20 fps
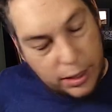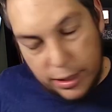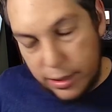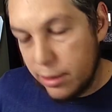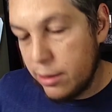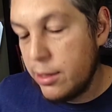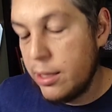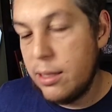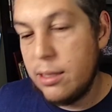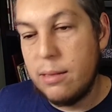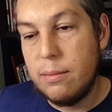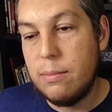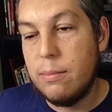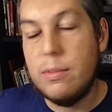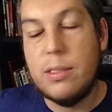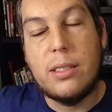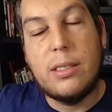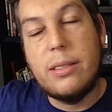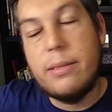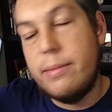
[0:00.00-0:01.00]
Either the
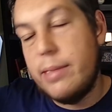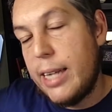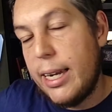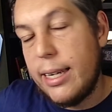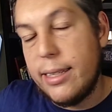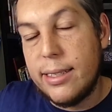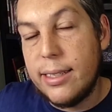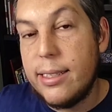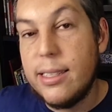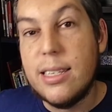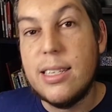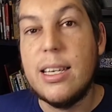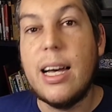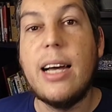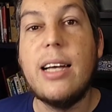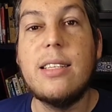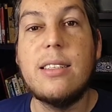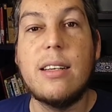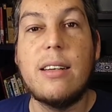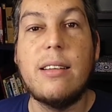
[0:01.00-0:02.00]
say the
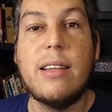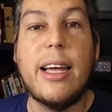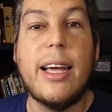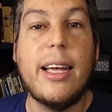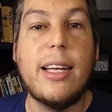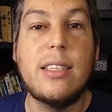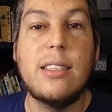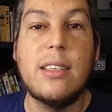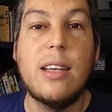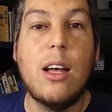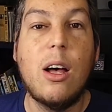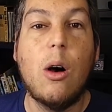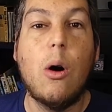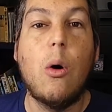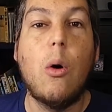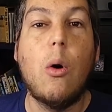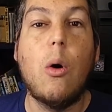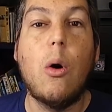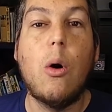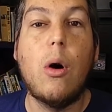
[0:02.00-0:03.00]
designs are late
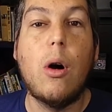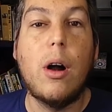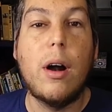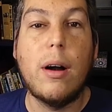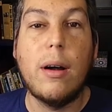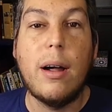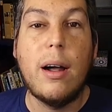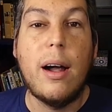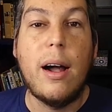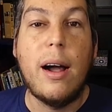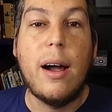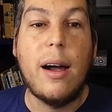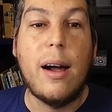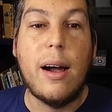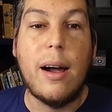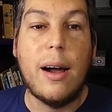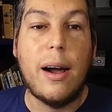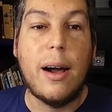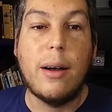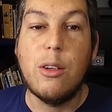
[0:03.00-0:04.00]
or
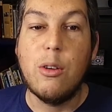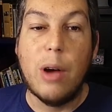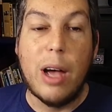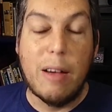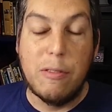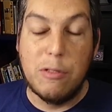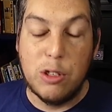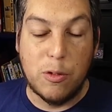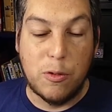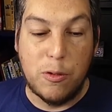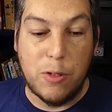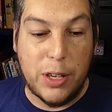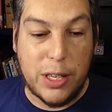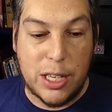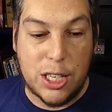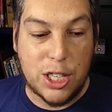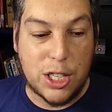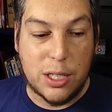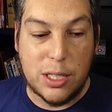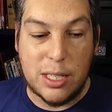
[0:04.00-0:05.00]
uh, you have to
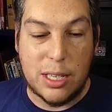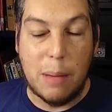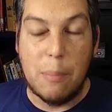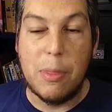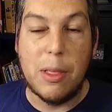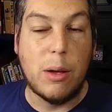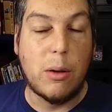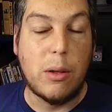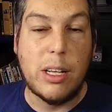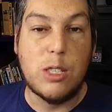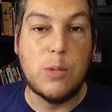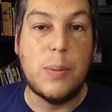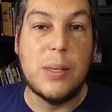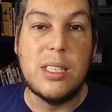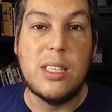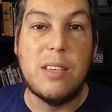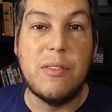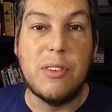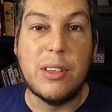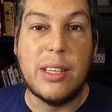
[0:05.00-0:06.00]
finish something on a
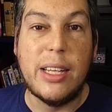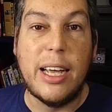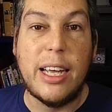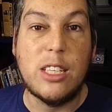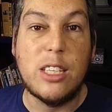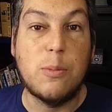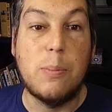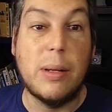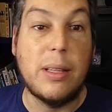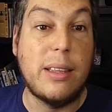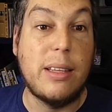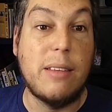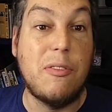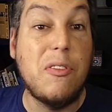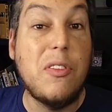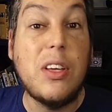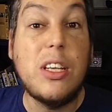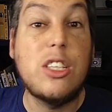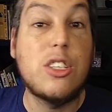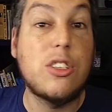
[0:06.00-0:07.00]
specific date, but the
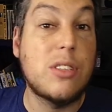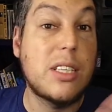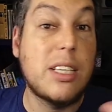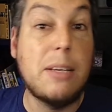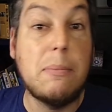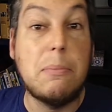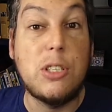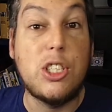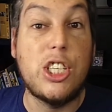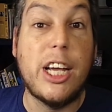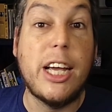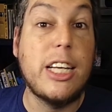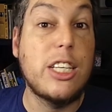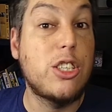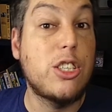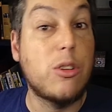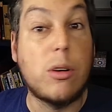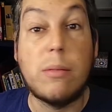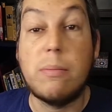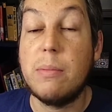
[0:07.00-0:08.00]
features keep
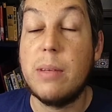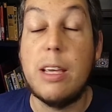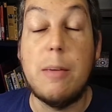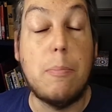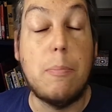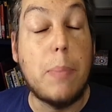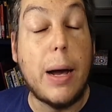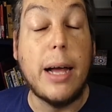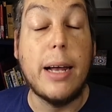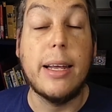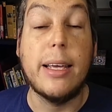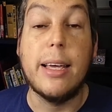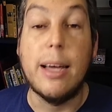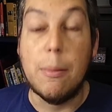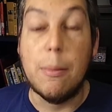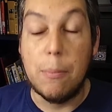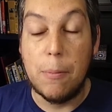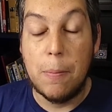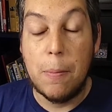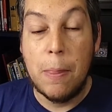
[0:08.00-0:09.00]
changing or keep
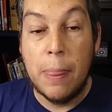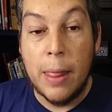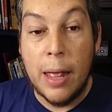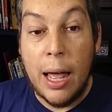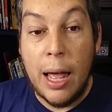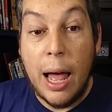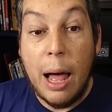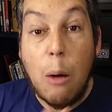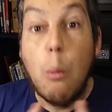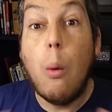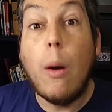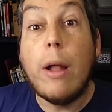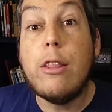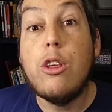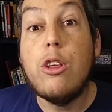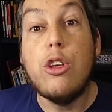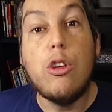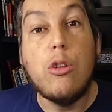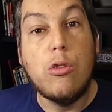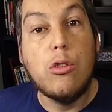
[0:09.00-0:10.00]
piling up.
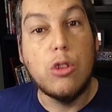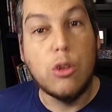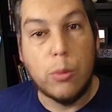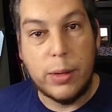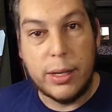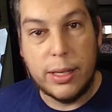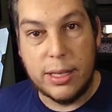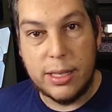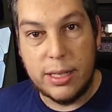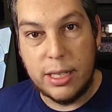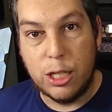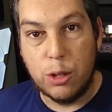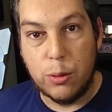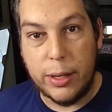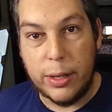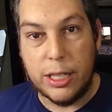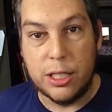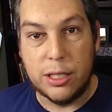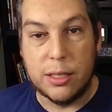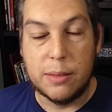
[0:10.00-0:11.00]
What do you do in these
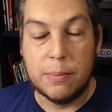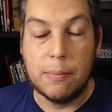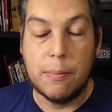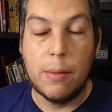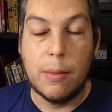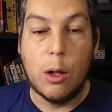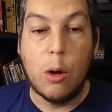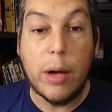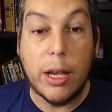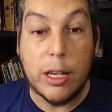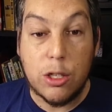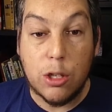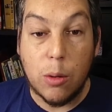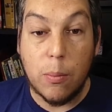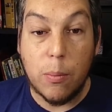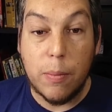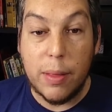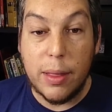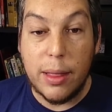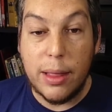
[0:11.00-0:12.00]
situations? Okay,
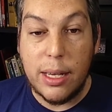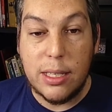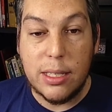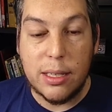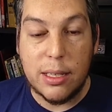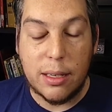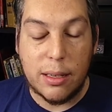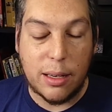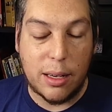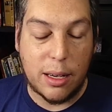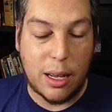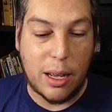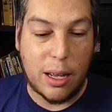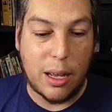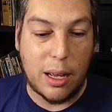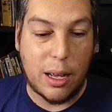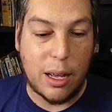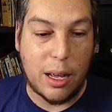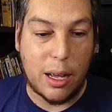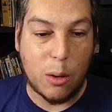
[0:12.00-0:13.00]
so these are
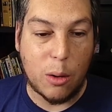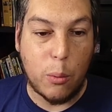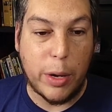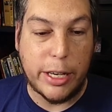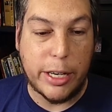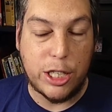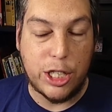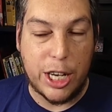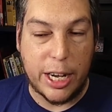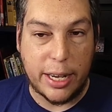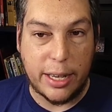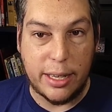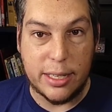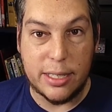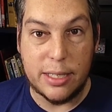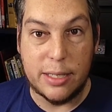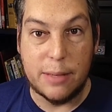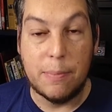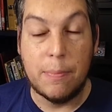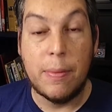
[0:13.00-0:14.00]
a, a quick
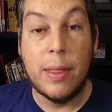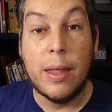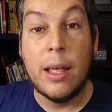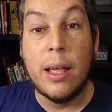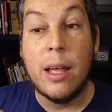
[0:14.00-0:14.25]
checklist.